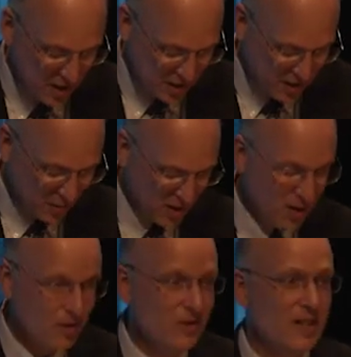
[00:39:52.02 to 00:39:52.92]
missed something
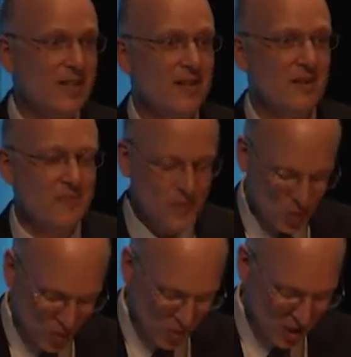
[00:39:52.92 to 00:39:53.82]
you did
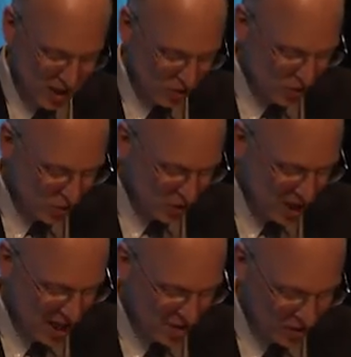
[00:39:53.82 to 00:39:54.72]
or introduced
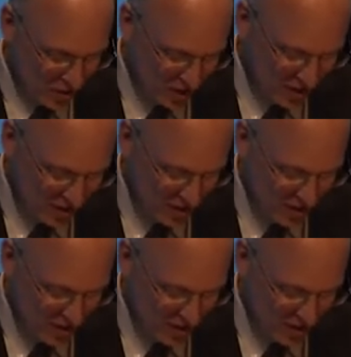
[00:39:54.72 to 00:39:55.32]
errors into